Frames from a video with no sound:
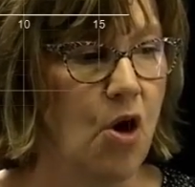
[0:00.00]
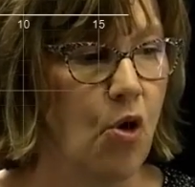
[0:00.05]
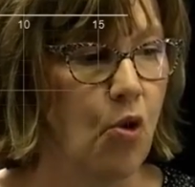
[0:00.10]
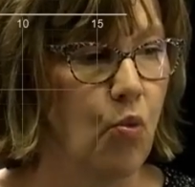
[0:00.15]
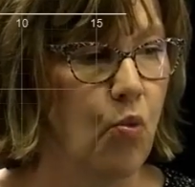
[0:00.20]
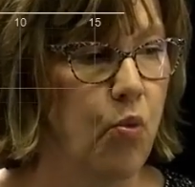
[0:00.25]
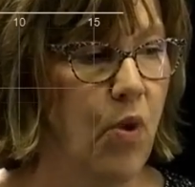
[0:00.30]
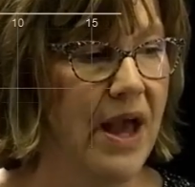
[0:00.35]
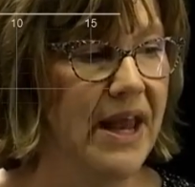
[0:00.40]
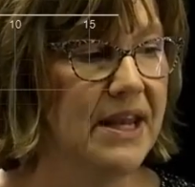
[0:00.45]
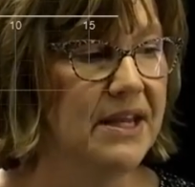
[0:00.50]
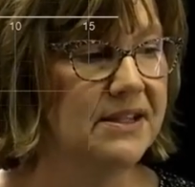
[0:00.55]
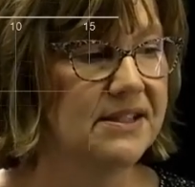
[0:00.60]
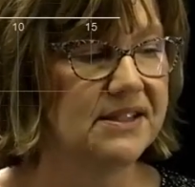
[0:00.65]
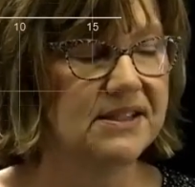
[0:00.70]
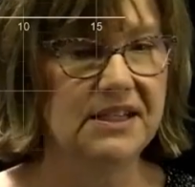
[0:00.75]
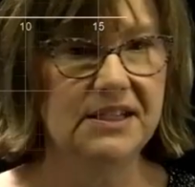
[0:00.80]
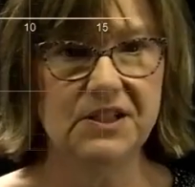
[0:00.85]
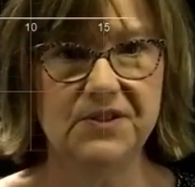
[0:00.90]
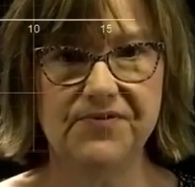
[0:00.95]
When
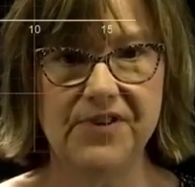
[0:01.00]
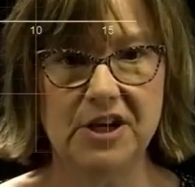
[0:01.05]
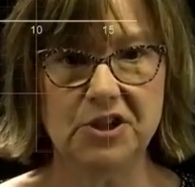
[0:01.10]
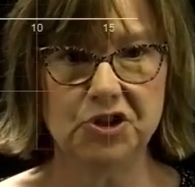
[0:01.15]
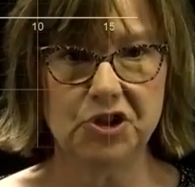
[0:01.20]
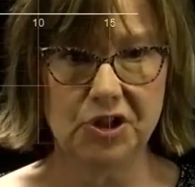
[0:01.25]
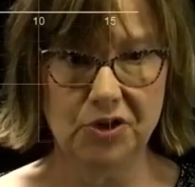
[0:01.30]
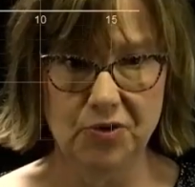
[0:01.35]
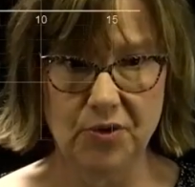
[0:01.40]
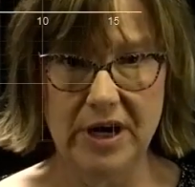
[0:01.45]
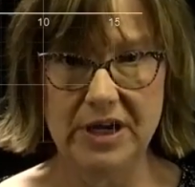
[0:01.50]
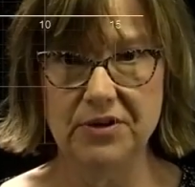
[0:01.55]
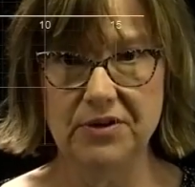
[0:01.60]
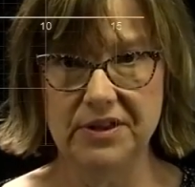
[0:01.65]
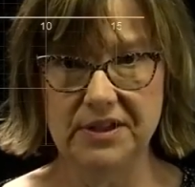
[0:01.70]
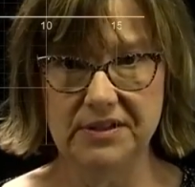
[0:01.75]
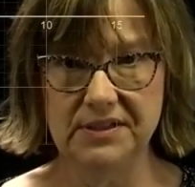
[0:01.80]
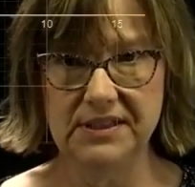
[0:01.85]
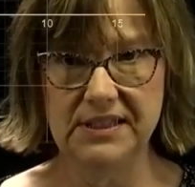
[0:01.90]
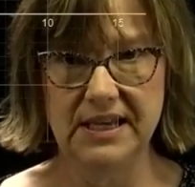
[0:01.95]
is this function greater
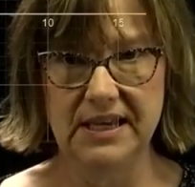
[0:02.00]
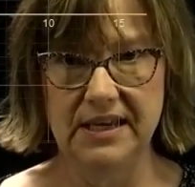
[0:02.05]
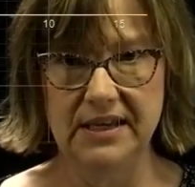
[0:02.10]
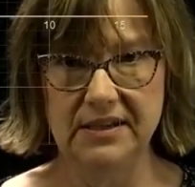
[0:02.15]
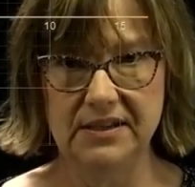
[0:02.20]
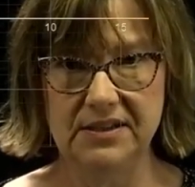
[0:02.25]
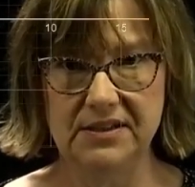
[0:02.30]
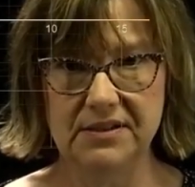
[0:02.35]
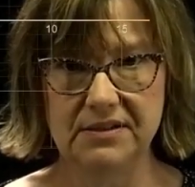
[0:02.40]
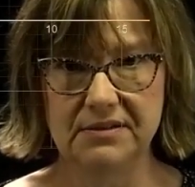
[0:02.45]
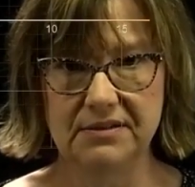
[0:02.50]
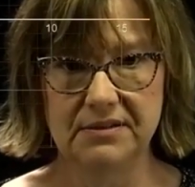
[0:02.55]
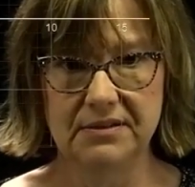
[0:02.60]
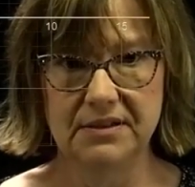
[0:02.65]
than 6?